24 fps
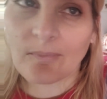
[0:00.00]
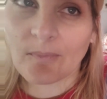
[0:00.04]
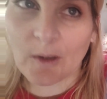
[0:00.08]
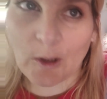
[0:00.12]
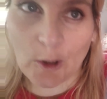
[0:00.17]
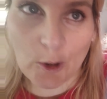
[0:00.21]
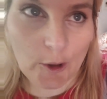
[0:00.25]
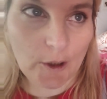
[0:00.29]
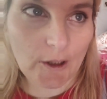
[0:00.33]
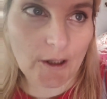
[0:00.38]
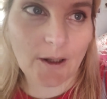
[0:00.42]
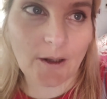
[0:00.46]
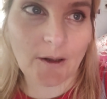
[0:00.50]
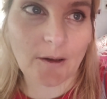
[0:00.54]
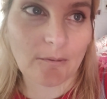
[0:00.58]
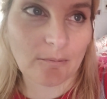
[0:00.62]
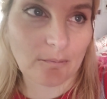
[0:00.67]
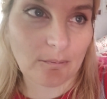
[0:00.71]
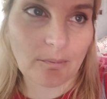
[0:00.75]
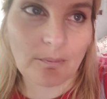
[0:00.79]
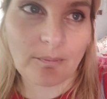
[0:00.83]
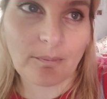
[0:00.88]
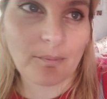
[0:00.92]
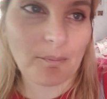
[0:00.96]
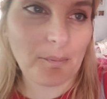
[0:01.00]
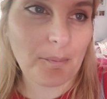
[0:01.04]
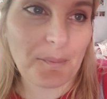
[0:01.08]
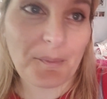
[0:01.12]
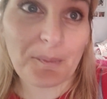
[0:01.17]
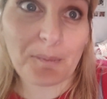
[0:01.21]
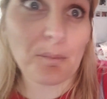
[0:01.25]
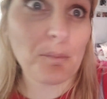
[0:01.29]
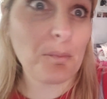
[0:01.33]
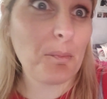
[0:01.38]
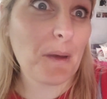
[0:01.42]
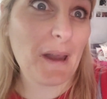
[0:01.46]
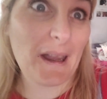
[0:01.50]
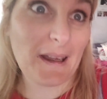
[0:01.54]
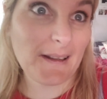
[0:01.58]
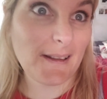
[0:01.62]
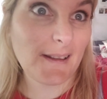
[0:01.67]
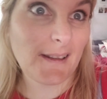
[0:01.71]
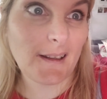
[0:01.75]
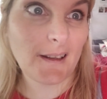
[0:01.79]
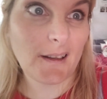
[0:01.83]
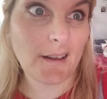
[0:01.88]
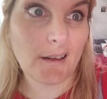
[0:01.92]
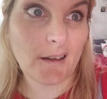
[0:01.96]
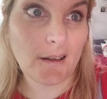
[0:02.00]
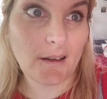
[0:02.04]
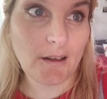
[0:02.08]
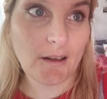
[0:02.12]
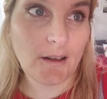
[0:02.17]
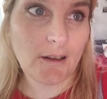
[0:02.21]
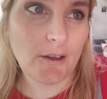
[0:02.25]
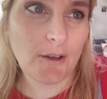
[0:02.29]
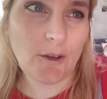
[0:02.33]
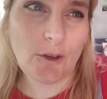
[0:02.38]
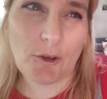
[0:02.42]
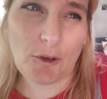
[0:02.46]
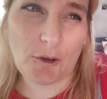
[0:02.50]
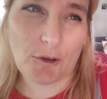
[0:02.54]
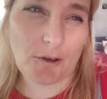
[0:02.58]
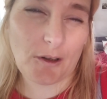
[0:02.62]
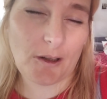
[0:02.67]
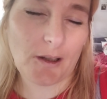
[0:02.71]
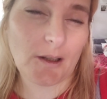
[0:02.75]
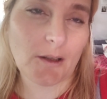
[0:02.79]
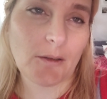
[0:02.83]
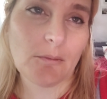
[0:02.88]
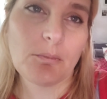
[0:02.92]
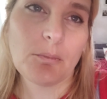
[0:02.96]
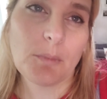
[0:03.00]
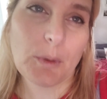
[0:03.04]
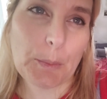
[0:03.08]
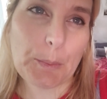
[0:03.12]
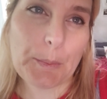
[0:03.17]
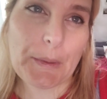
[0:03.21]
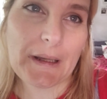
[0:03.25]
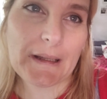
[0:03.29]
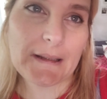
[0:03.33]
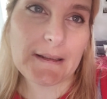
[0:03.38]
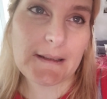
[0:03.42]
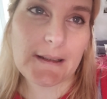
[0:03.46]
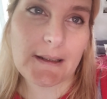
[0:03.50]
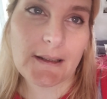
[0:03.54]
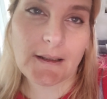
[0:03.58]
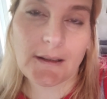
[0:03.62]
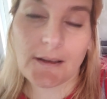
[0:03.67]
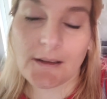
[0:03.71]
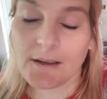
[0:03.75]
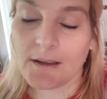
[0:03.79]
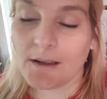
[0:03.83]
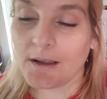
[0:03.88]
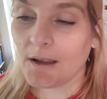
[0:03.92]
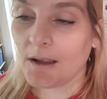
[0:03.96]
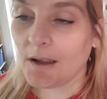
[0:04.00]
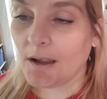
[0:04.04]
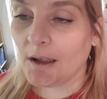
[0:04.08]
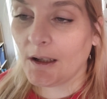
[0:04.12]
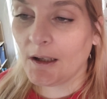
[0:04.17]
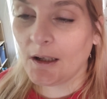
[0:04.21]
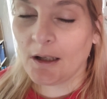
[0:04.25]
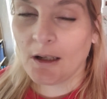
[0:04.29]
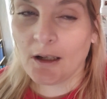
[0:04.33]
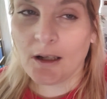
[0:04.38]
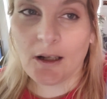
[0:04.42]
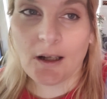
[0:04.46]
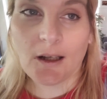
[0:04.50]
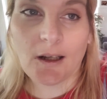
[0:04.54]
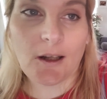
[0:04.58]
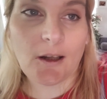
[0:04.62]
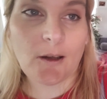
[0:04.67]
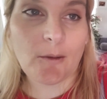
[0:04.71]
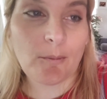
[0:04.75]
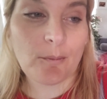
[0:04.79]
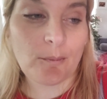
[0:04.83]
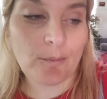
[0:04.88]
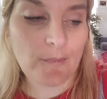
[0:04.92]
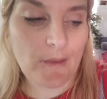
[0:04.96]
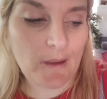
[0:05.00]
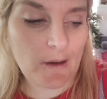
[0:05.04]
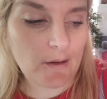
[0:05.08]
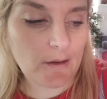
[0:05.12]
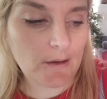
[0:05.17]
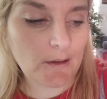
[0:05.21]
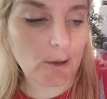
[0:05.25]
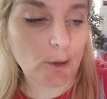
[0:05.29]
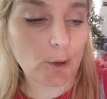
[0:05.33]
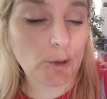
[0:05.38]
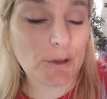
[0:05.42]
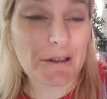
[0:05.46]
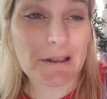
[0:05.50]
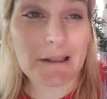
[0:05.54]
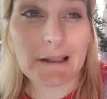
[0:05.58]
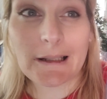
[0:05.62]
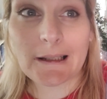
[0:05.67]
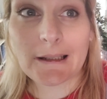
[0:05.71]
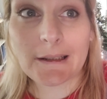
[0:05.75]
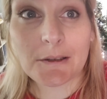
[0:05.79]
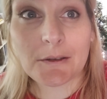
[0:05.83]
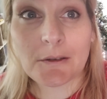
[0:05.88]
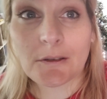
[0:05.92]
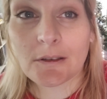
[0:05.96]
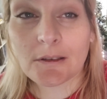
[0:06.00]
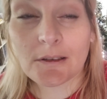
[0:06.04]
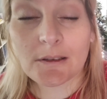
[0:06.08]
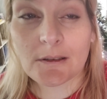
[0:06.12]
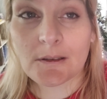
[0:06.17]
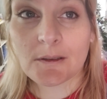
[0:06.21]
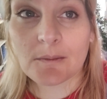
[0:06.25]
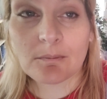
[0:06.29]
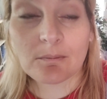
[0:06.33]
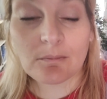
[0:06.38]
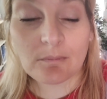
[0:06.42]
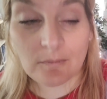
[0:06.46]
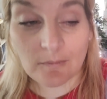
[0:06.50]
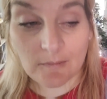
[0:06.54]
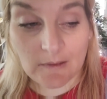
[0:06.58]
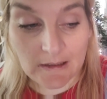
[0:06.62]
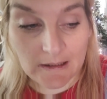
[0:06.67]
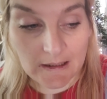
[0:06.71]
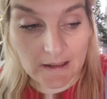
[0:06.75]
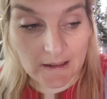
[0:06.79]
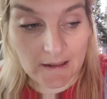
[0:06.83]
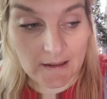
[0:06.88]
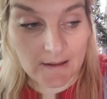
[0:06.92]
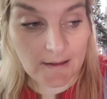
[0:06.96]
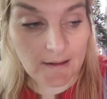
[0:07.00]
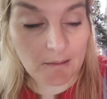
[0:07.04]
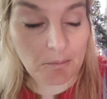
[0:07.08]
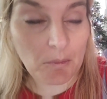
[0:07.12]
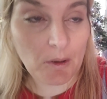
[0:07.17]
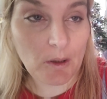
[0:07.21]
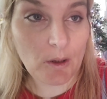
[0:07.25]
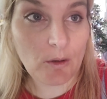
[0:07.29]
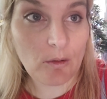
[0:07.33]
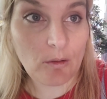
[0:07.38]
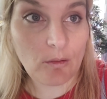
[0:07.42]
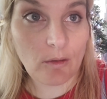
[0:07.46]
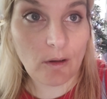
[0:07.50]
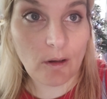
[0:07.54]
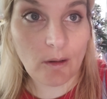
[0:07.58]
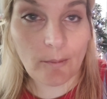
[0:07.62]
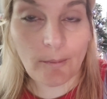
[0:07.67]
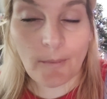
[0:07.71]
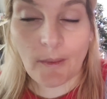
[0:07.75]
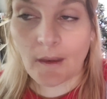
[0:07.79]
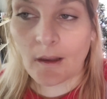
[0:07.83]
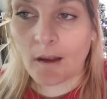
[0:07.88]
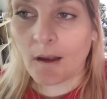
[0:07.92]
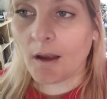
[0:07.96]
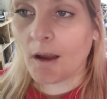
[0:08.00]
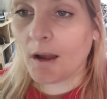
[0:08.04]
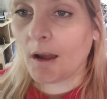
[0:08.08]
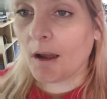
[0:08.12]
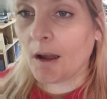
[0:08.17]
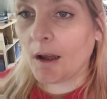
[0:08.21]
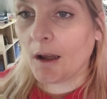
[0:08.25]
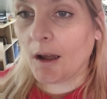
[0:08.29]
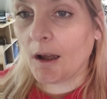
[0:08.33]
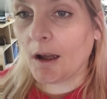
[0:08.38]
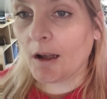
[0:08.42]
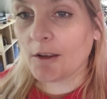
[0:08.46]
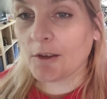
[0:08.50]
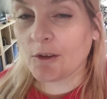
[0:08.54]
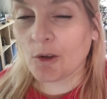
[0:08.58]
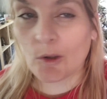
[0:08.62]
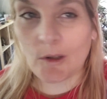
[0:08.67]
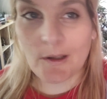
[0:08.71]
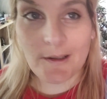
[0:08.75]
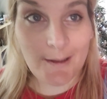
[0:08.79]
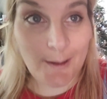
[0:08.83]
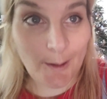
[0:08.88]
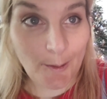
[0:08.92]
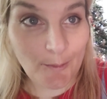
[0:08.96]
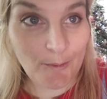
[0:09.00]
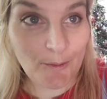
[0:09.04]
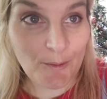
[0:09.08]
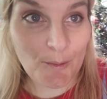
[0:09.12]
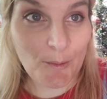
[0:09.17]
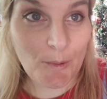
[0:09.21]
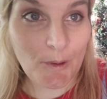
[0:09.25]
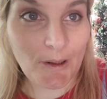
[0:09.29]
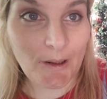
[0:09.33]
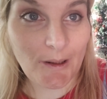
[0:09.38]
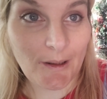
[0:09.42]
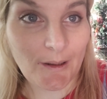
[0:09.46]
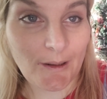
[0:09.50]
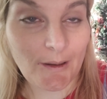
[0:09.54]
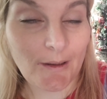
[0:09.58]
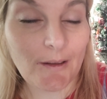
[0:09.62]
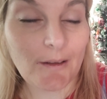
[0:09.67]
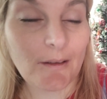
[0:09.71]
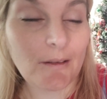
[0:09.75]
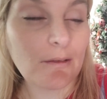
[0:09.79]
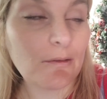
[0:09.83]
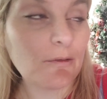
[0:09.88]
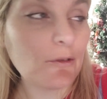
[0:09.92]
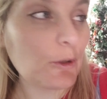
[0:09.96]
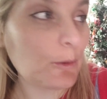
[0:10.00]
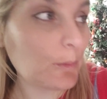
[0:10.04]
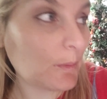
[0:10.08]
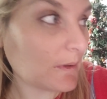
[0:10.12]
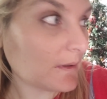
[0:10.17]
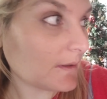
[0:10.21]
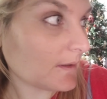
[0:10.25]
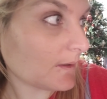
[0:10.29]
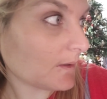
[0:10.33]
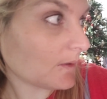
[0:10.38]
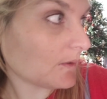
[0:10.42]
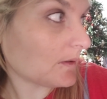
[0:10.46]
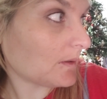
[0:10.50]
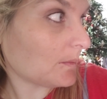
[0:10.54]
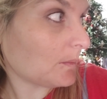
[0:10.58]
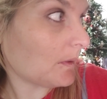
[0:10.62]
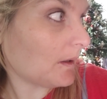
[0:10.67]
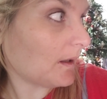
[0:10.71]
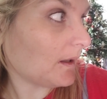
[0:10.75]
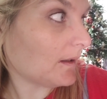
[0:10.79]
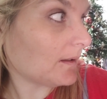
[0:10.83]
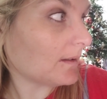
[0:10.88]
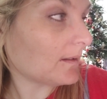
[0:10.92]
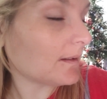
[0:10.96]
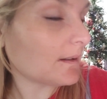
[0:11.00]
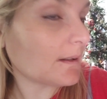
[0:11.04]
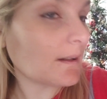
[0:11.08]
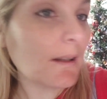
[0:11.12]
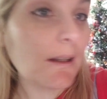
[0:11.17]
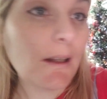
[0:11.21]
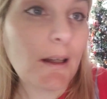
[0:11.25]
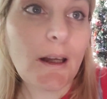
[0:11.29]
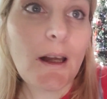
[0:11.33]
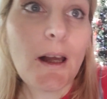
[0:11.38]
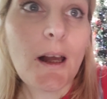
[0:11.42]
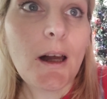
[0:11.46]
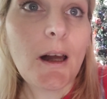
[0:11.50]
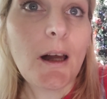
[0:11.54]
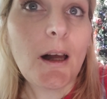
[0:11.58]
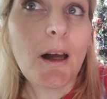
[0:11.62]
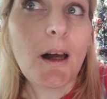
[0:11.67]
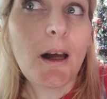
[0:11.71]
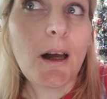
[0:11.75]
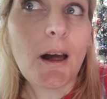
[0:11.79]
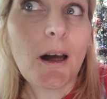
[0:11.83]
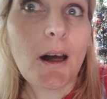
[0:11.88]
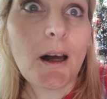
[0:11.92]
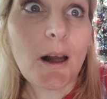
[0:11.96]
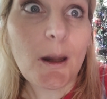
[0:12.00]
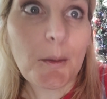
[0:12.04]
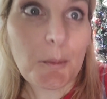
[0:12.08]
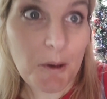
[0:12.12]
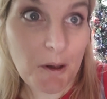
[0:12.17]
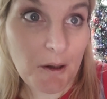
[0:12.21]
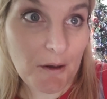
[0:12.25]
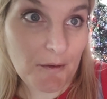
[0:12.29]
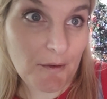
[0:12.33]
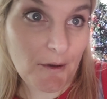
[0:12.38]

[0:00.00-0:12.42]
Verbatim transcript: Looking better, not great, but better. Um, there is a lot of glitter and stickers in my Hoover. John is home from work. Reuben's gone to bed. I'm going